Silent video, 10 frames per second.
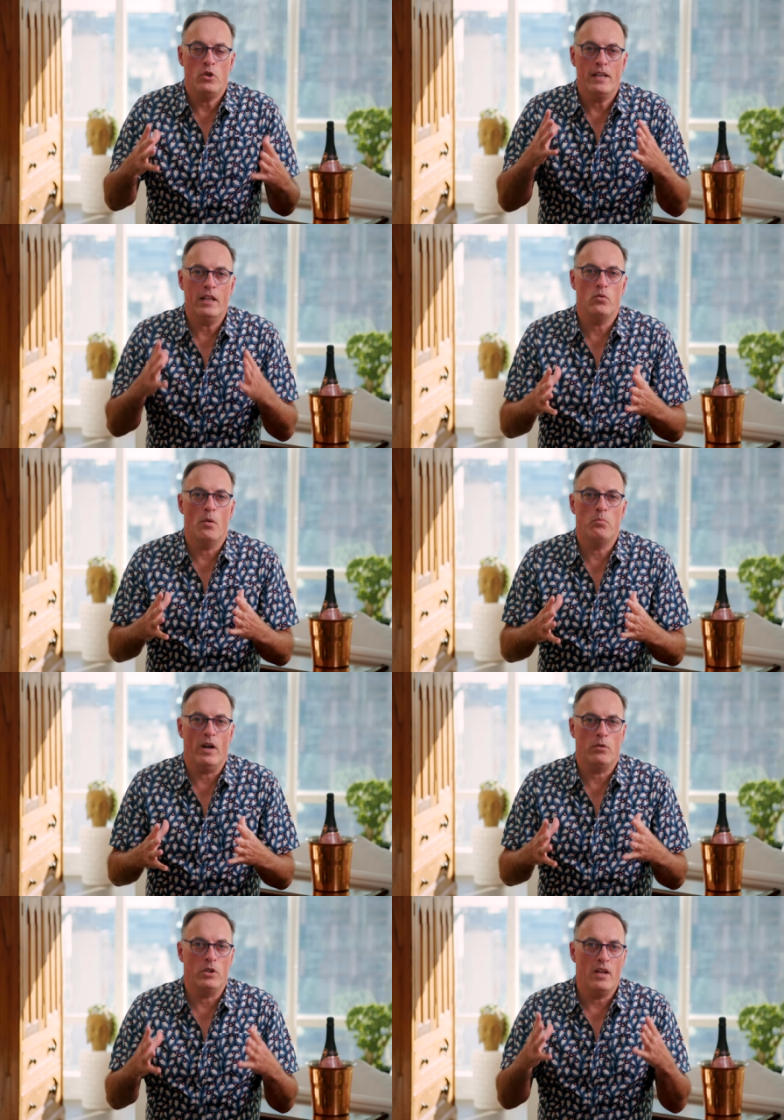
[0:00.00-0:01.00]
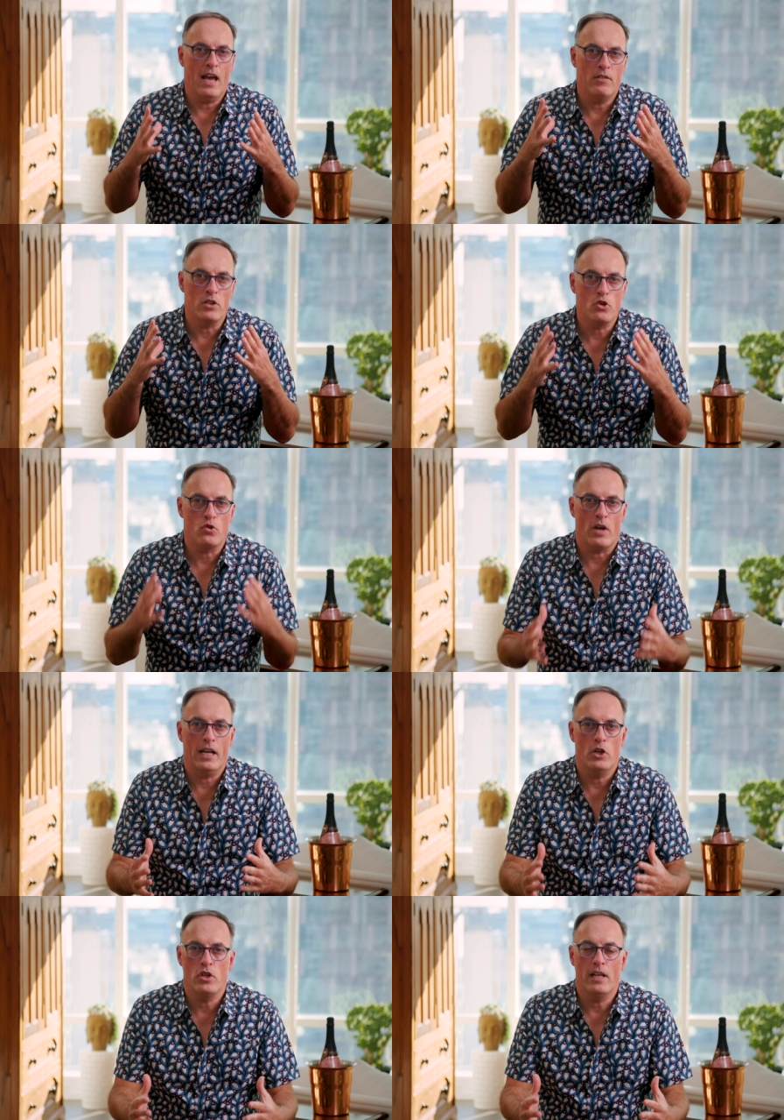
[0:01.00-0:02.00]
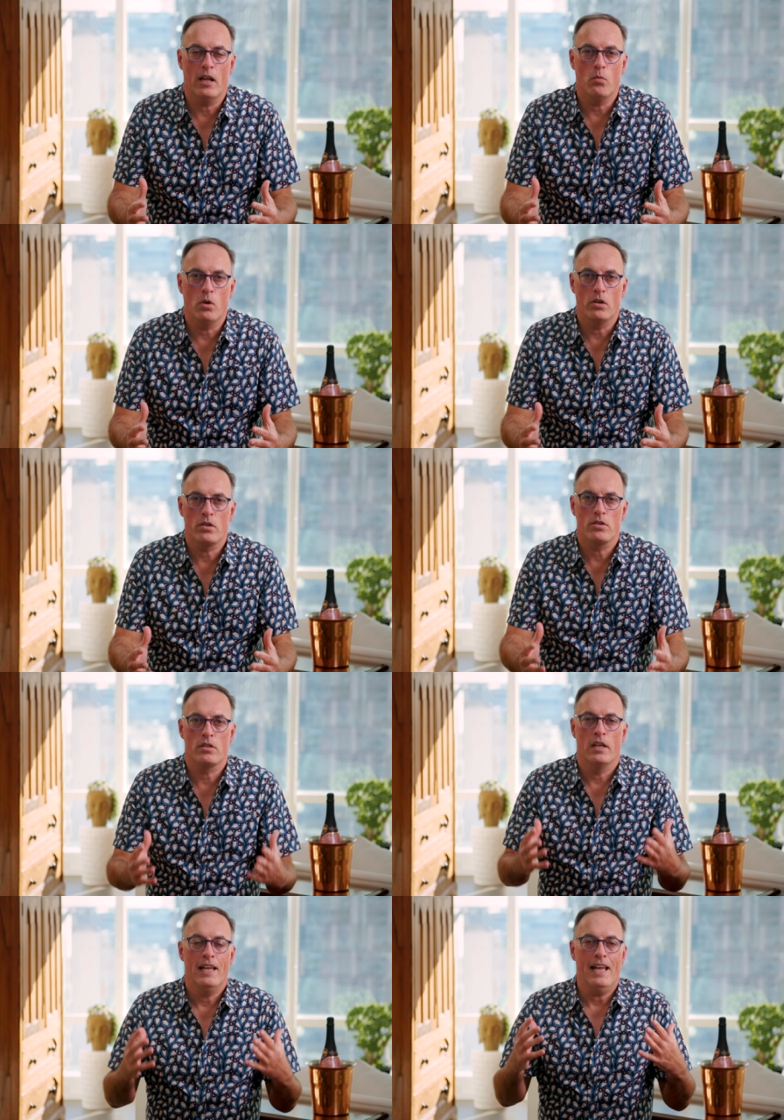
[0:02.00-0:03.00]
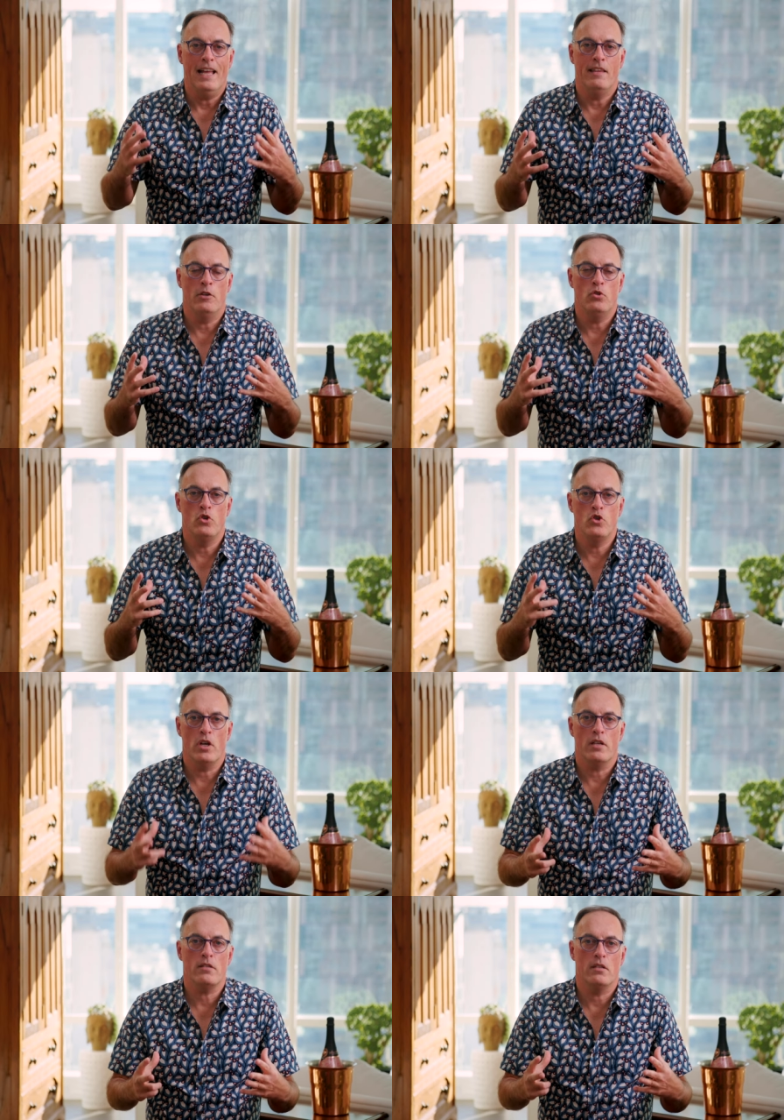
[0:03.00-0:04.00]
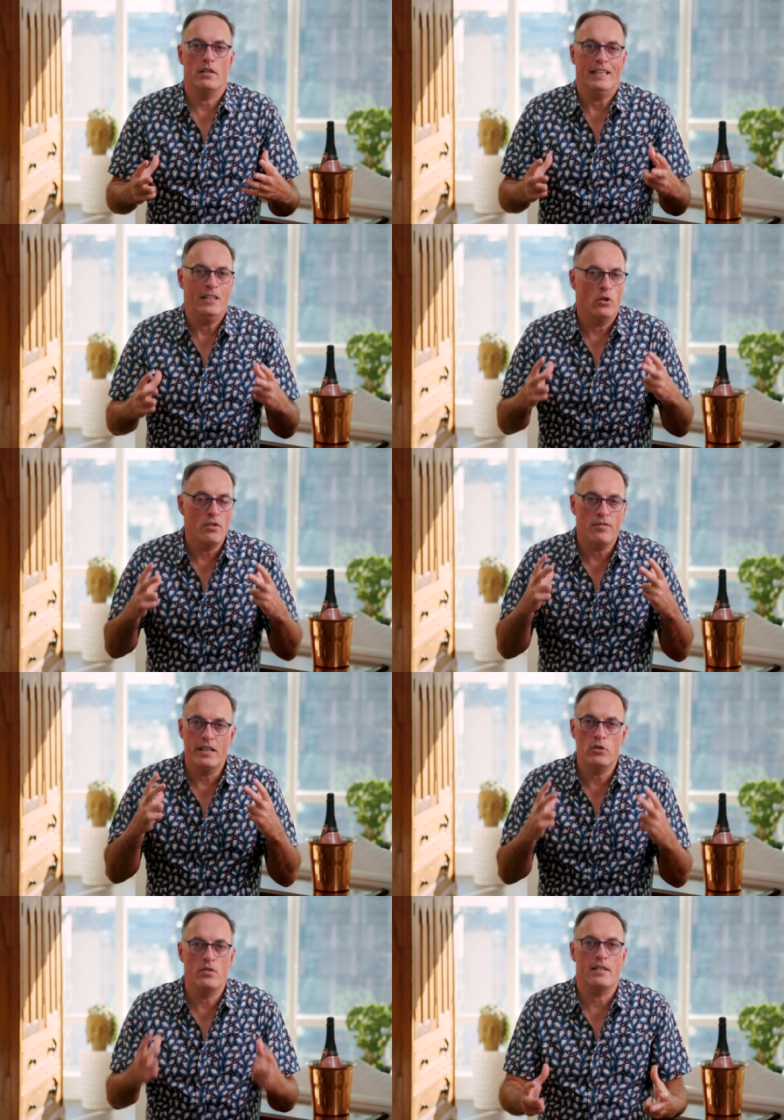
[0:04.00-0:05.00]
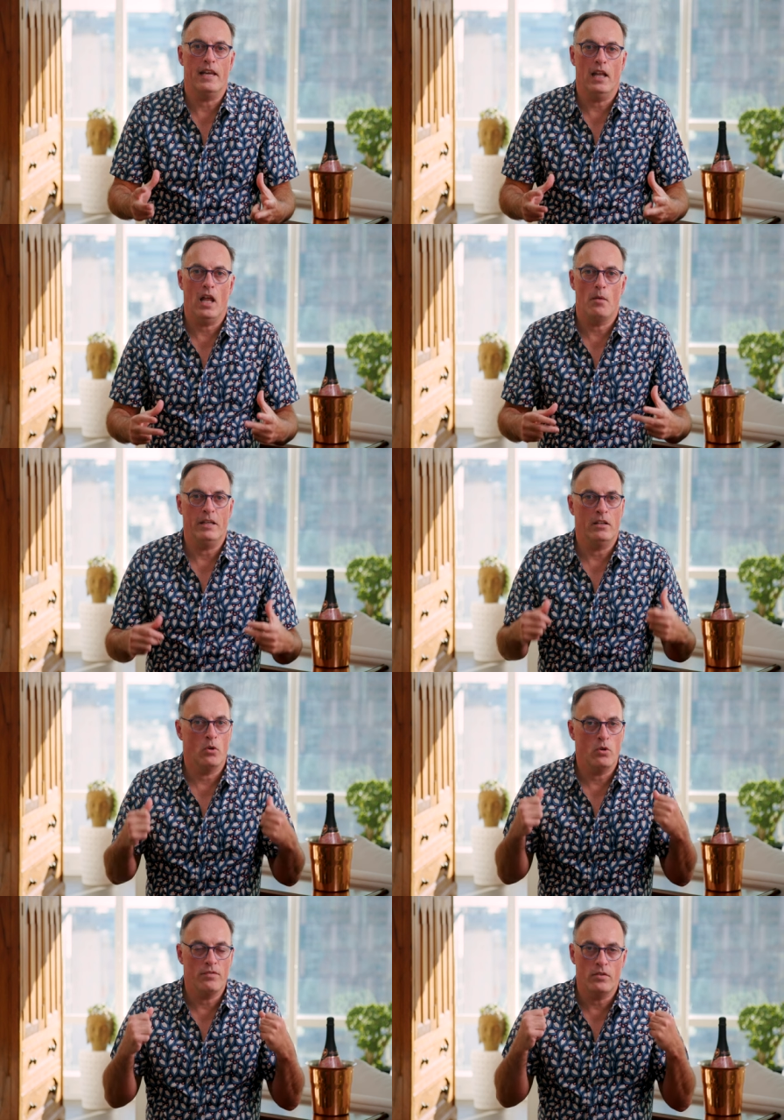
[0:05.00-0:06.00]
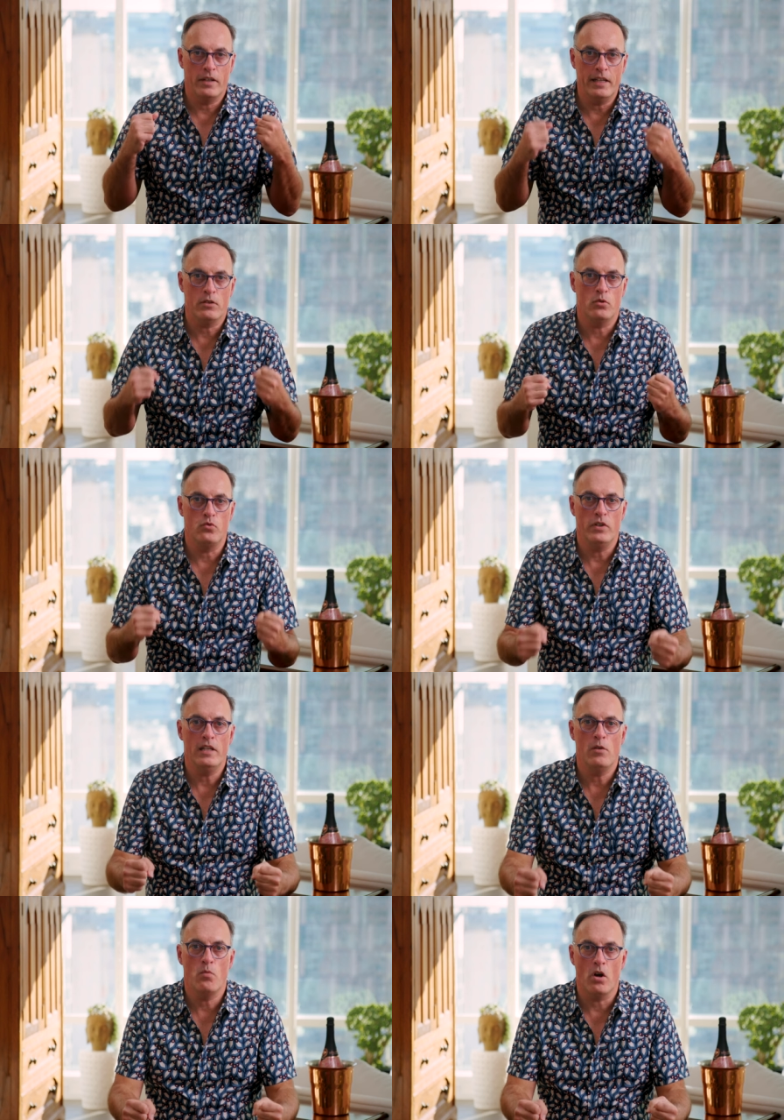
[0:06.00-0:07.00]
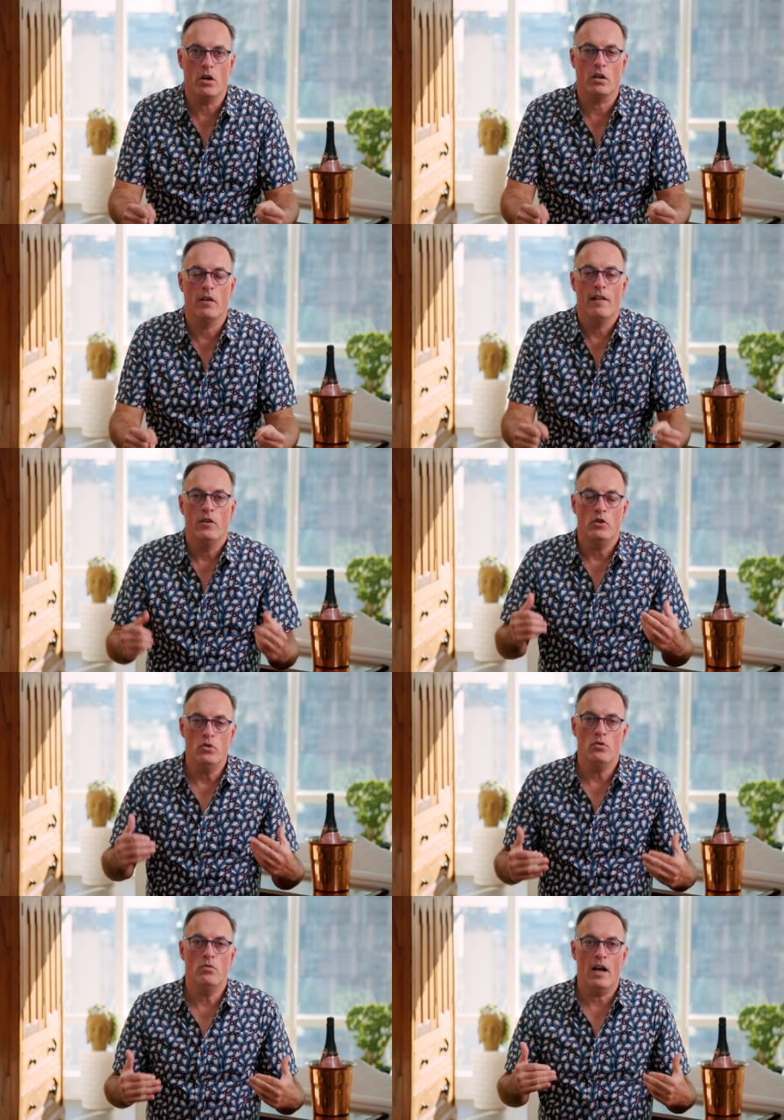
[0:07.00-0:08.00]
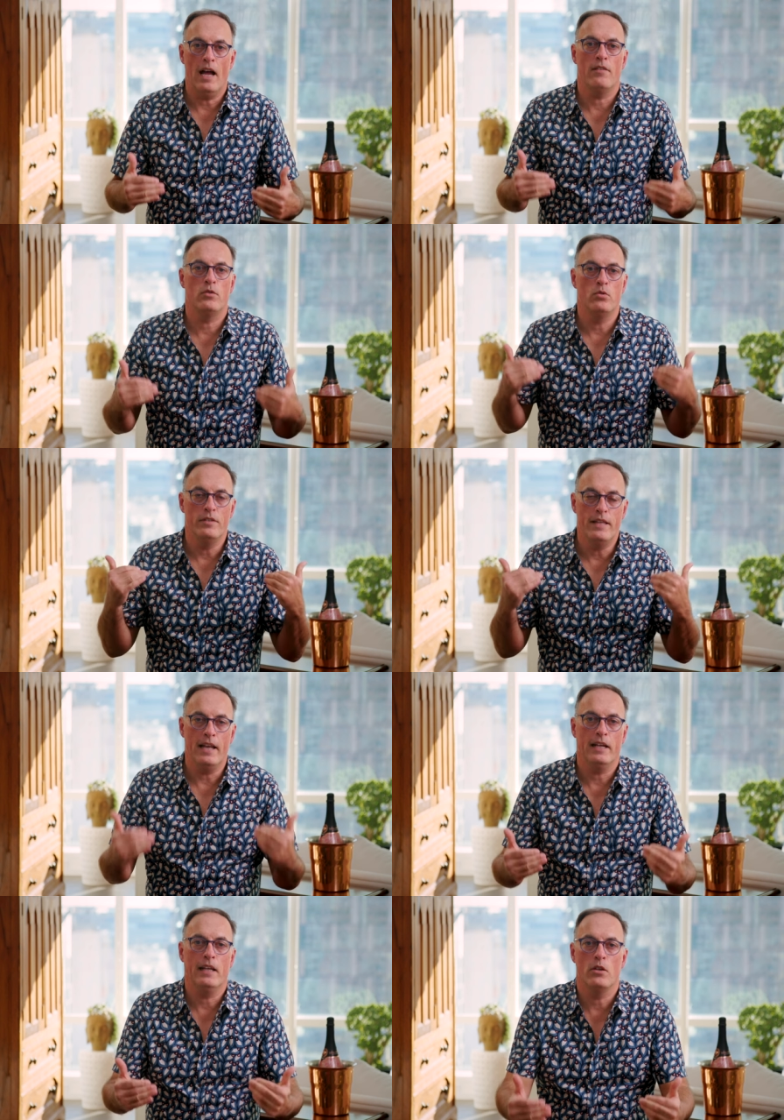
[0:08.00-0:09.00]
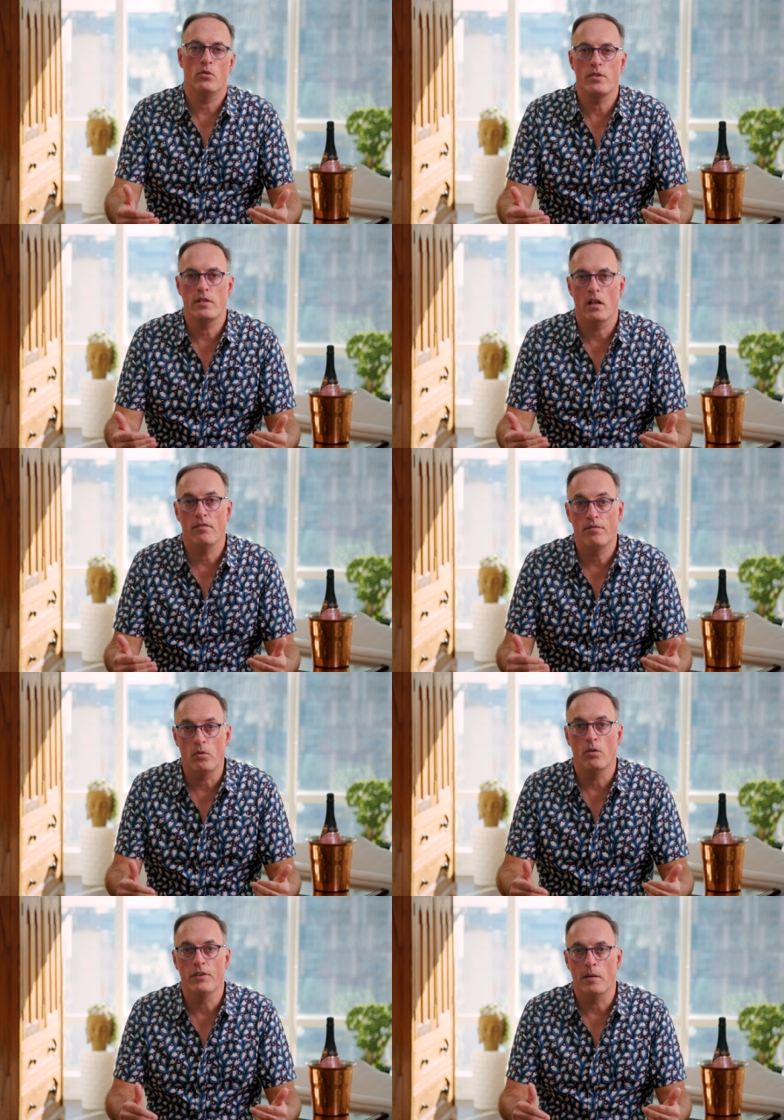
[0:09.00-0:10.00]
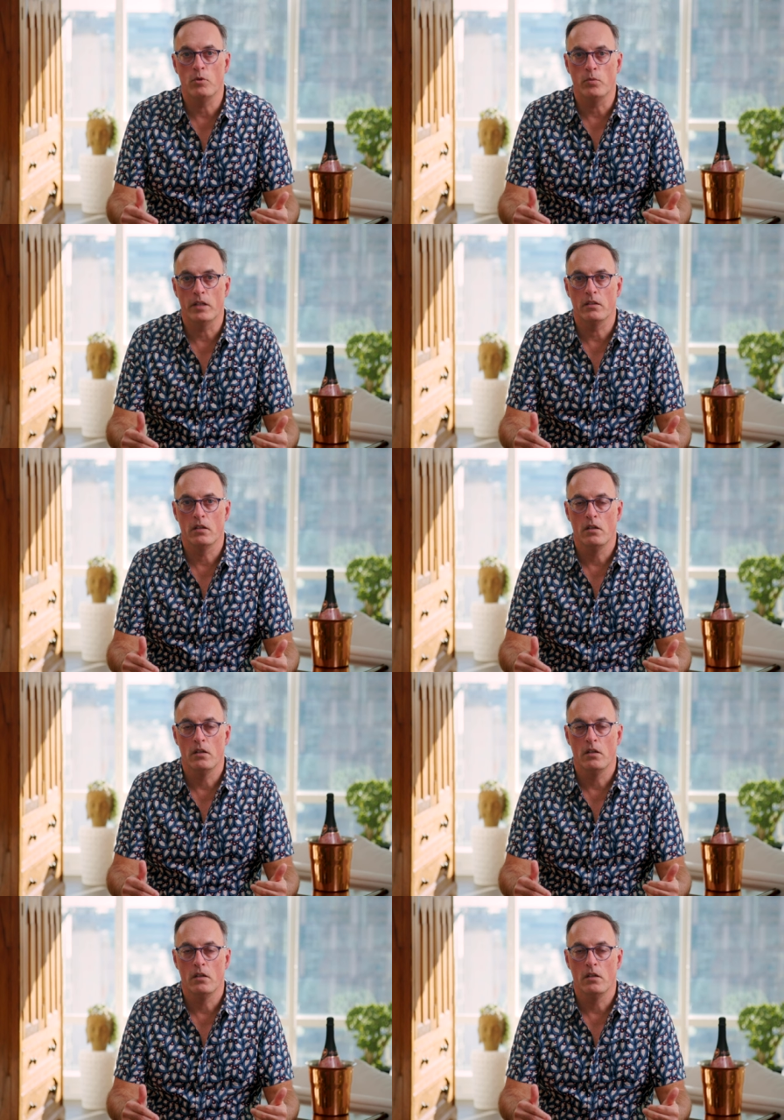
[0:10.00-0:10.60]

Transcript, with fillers: You get to a point when you have a strategy that works and then you just, in order for it to scale up, in order for it to really work, you have to dedicate yourself full-time to it.